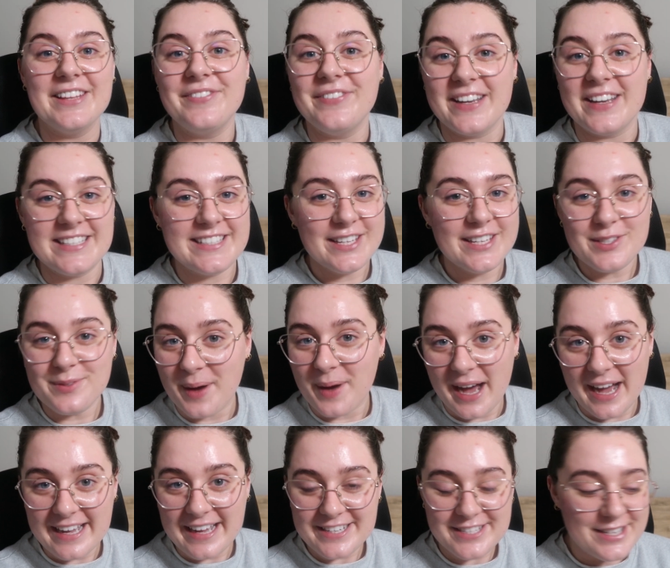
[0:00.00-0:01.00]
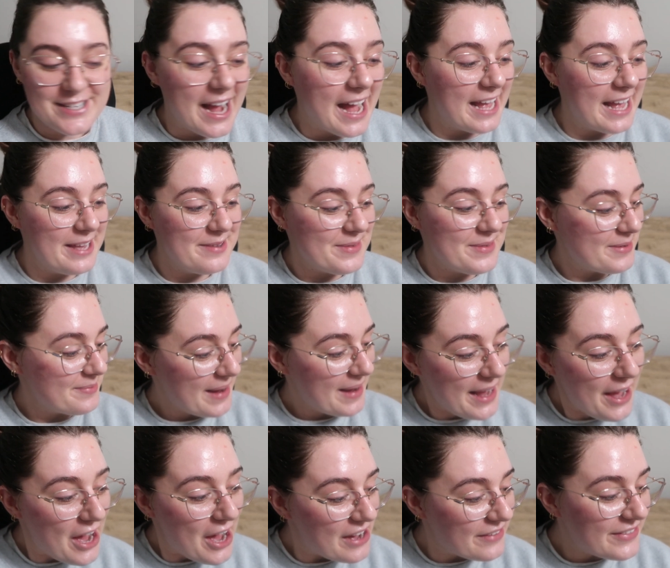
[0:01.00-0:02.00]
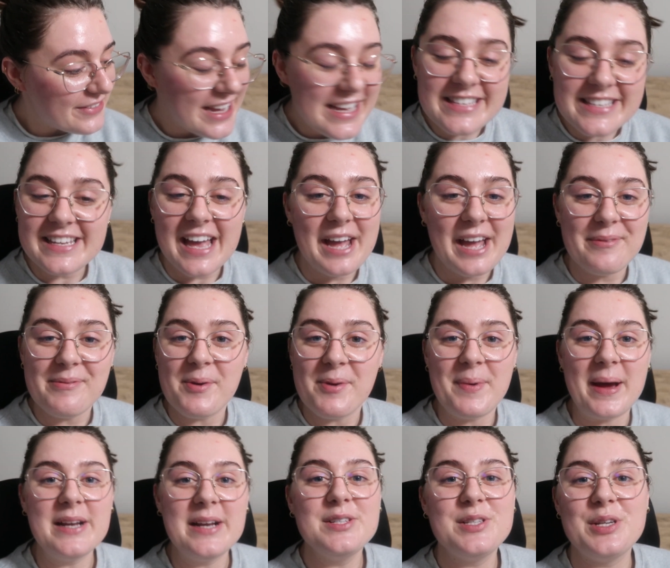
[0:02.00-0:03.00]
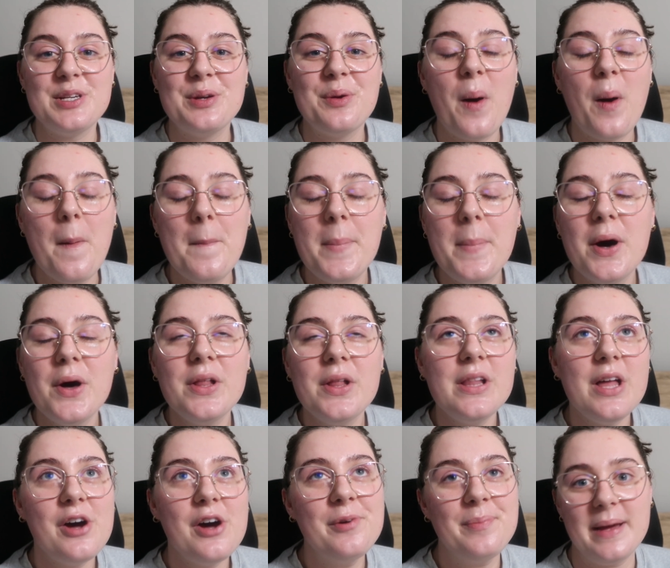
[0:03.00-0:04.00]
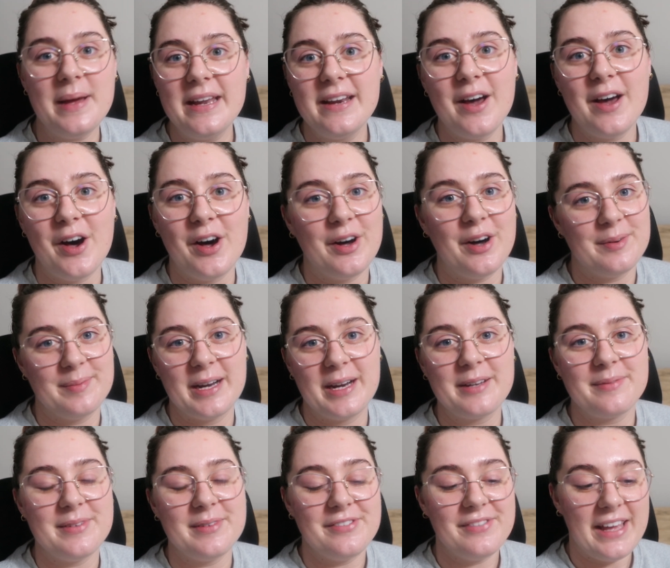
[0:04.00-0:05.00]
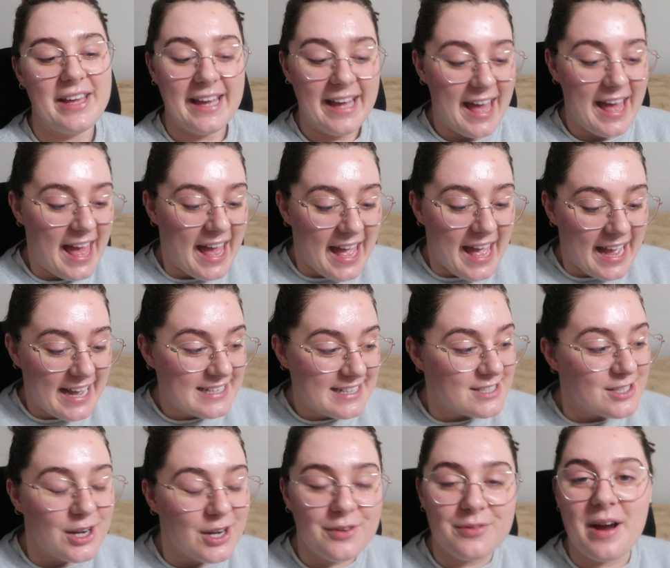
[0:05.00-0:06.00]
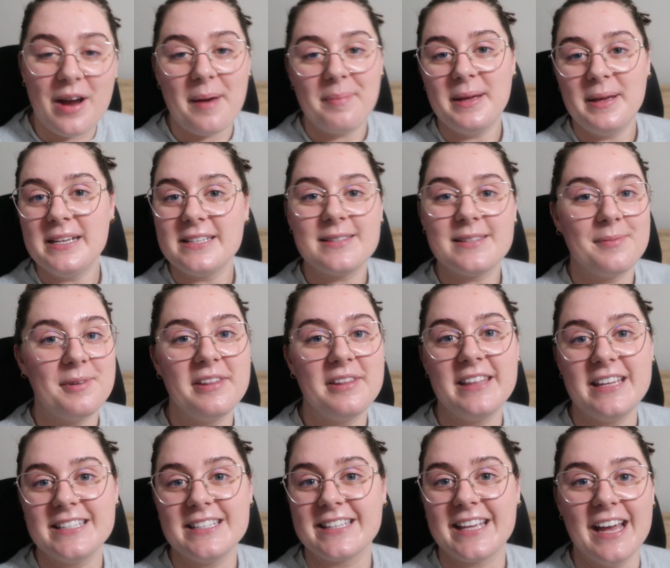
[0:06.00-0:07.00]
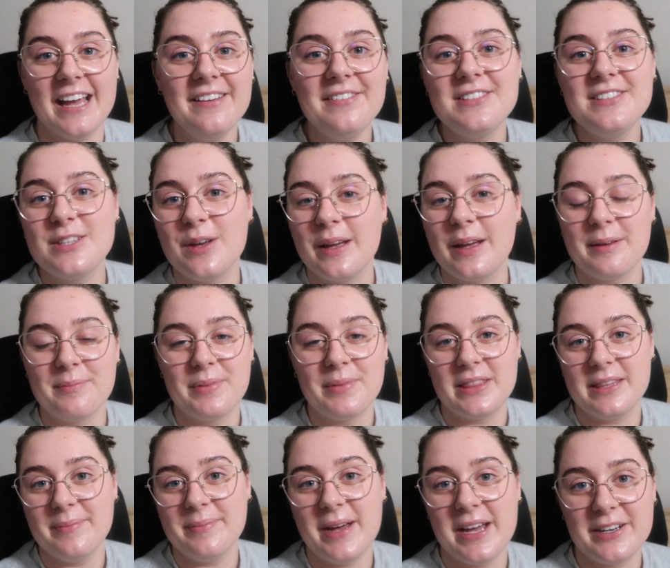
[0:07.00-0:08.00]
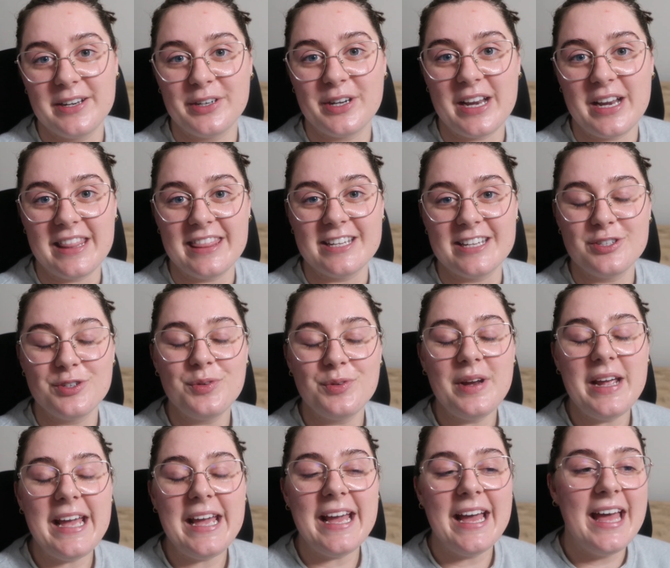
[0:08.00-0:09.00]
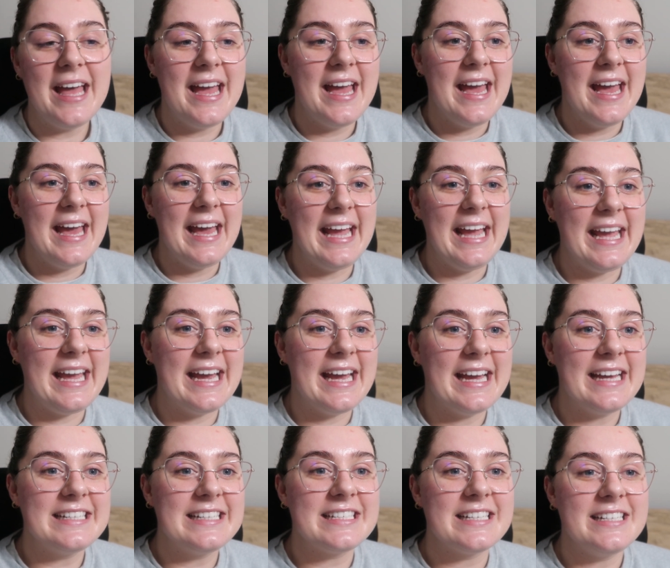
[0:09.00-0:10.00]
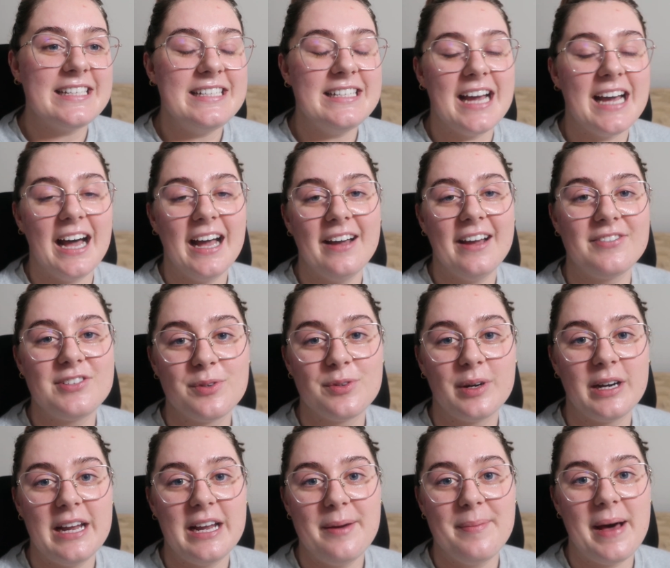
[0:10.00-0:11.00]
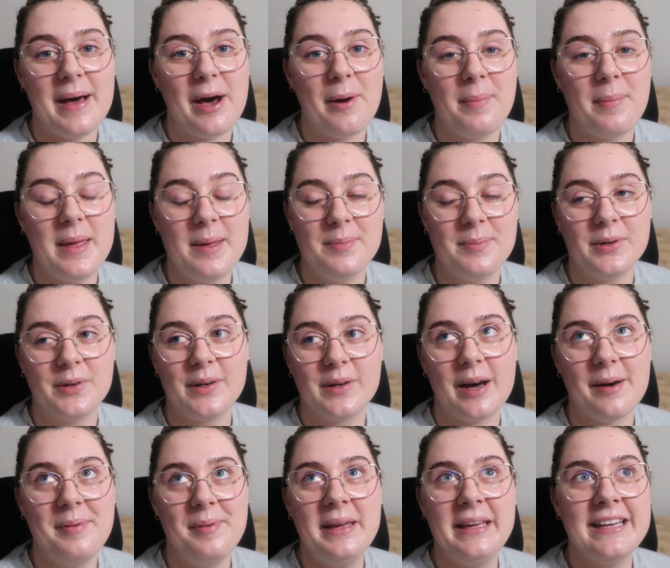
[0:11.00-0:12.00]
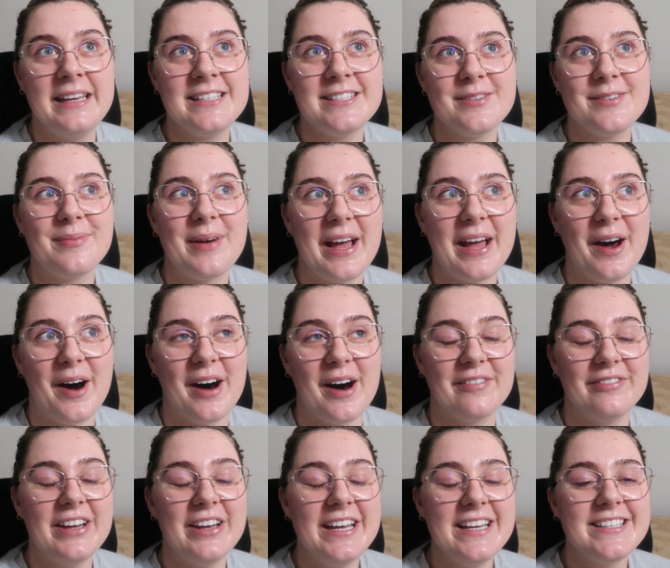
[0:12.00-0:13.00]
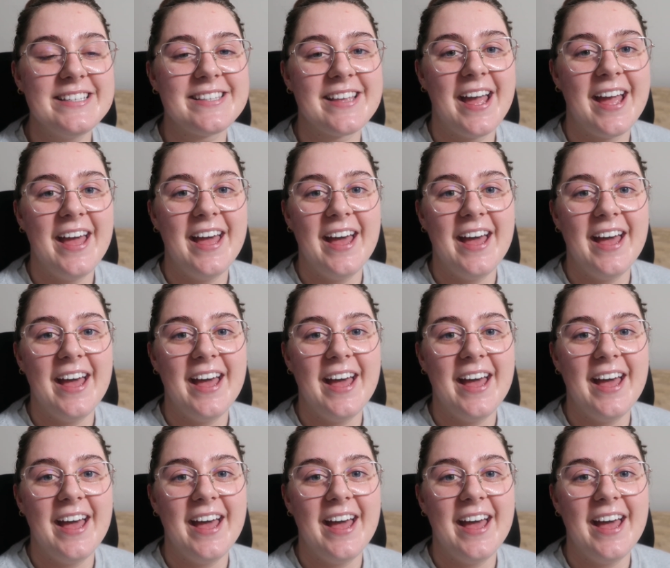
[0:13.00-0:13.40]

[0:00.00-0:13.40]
The face is washed. I am in my office. I am about to pull open a Hallmark movie and start wrapping some of these gifts so I can put them underneath the tree and not have to worry about people coming into my office.